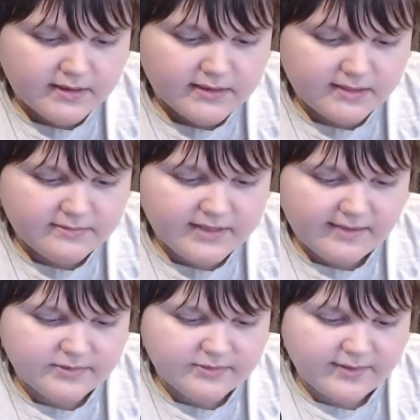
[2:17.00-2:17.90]

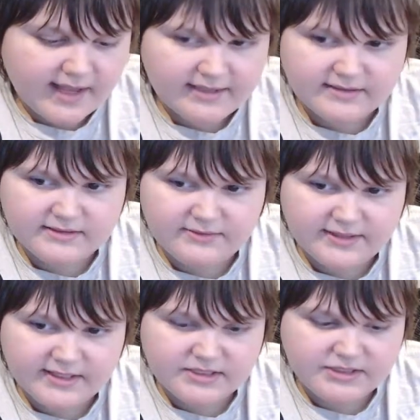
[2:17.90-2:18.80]
Sometimes when I do
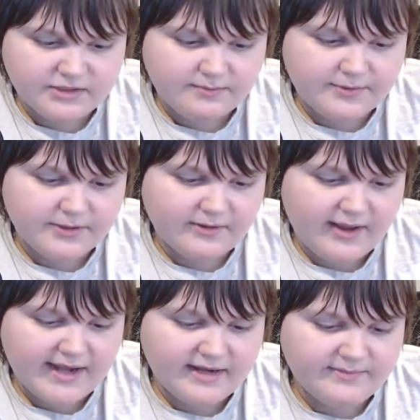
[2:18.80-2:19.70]
this, she'll put her
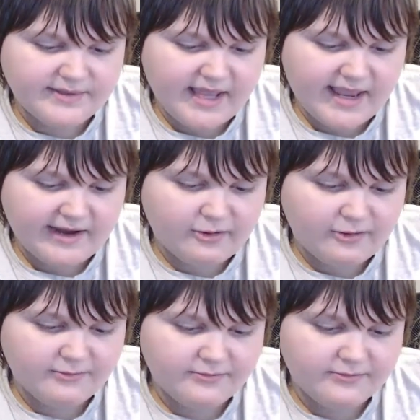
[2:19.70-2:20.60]
head up in the air.